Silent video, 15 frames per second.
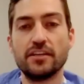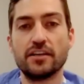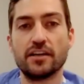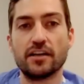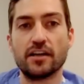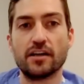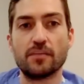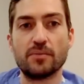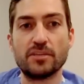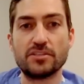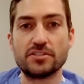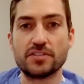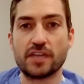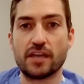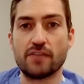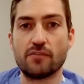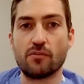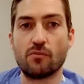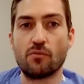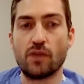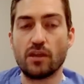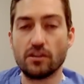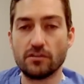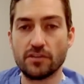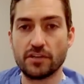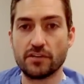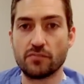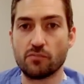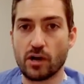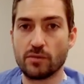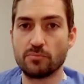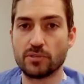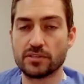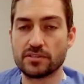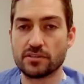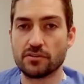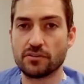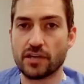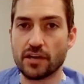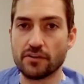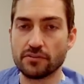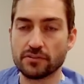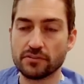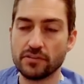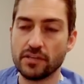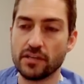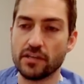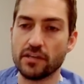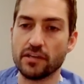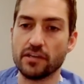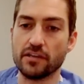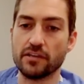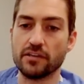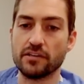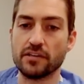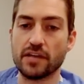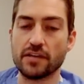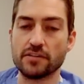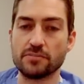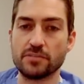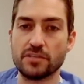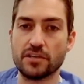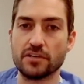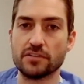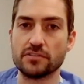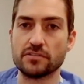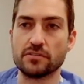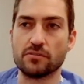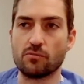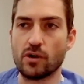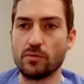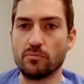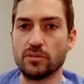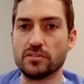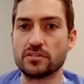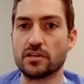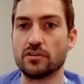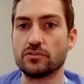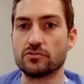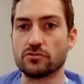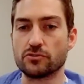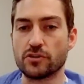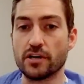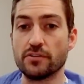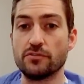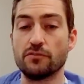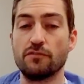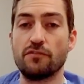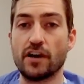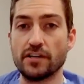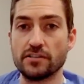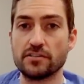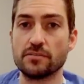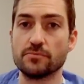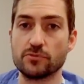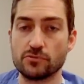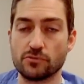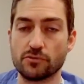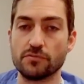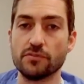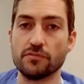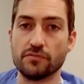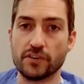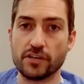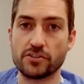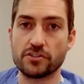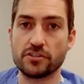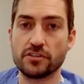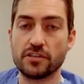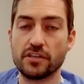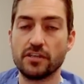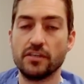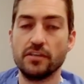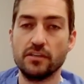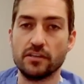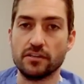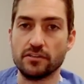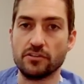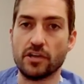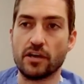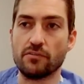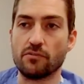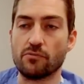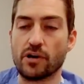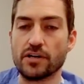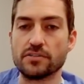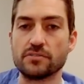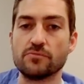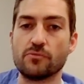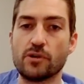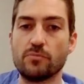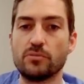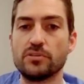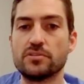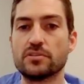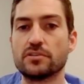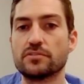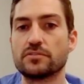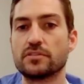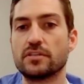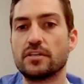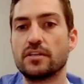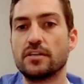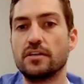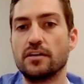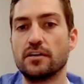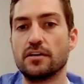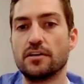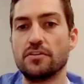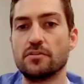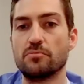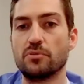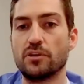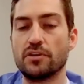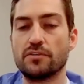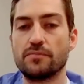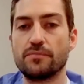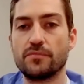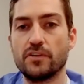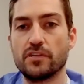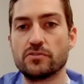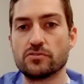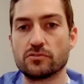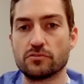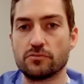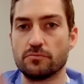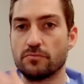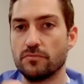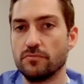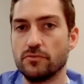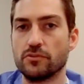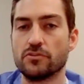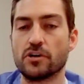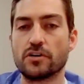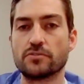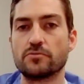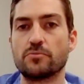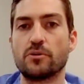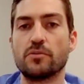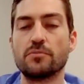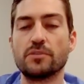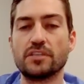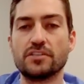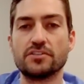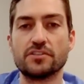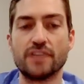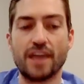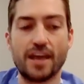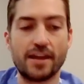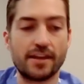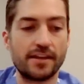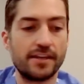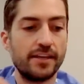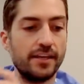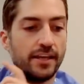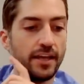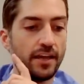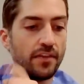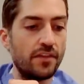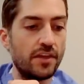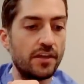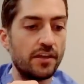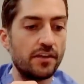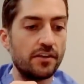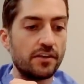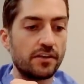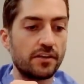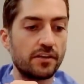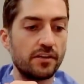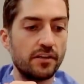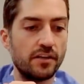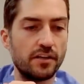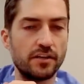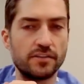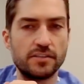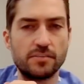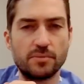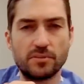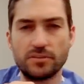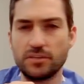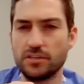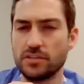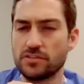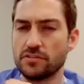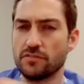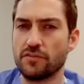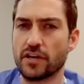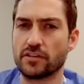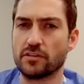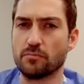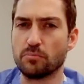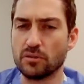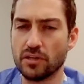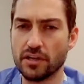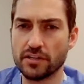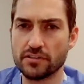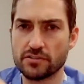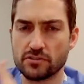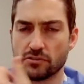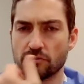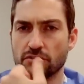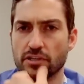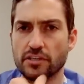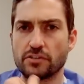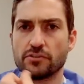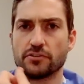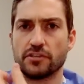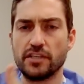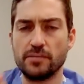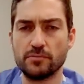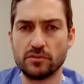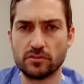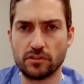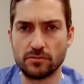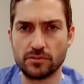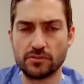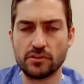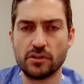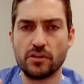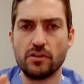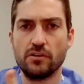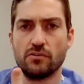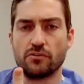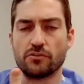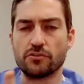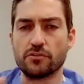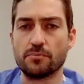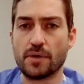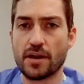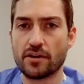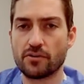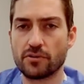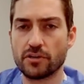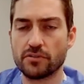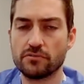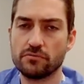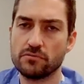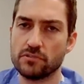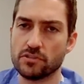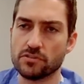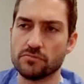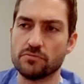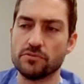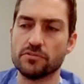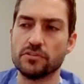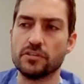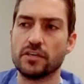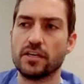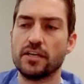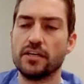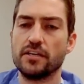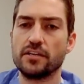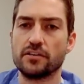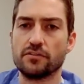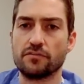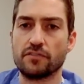uh, patients have an elevated white blood cell count, and that is because the white blood cells are trying to fight some sort of infection, and you have a rise in white blood cells uh, in the blood, and so your doctor will probably get you that. And then uh, typically it doesn't affect the blood, so like your hemoglobin or your hematocrit doesn't really get